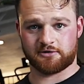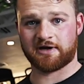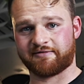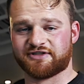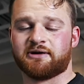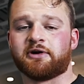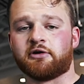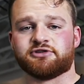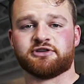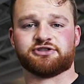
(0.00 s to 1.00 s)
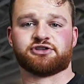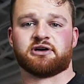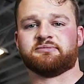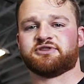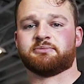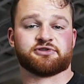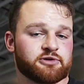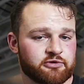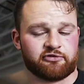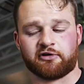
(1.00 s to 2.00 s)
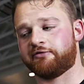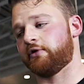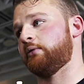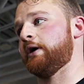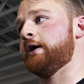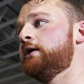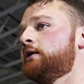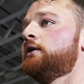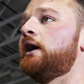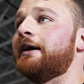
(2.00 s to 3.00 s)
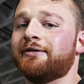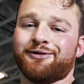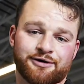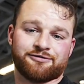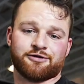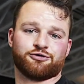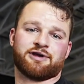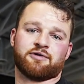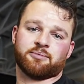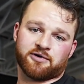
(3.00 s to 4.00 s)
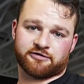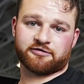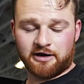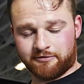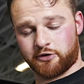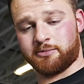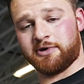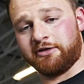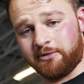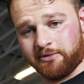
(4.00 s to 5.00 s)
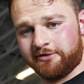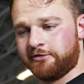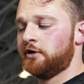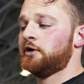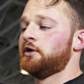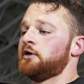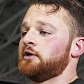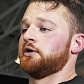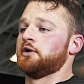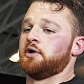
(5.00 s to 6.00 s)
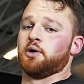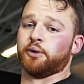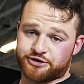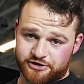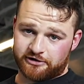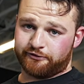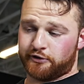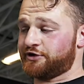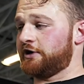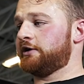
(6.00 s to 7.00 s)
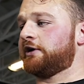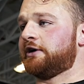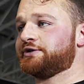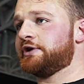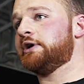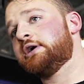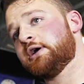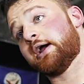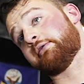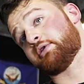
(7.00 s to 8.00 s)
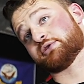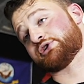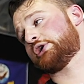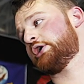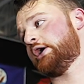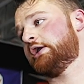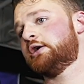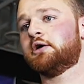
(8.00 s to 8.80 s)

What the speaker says: every time I go to these gyms, especially ones that are far away, I don't get to use every piece of equipment in the place, which is unfortunate because I really wish I could.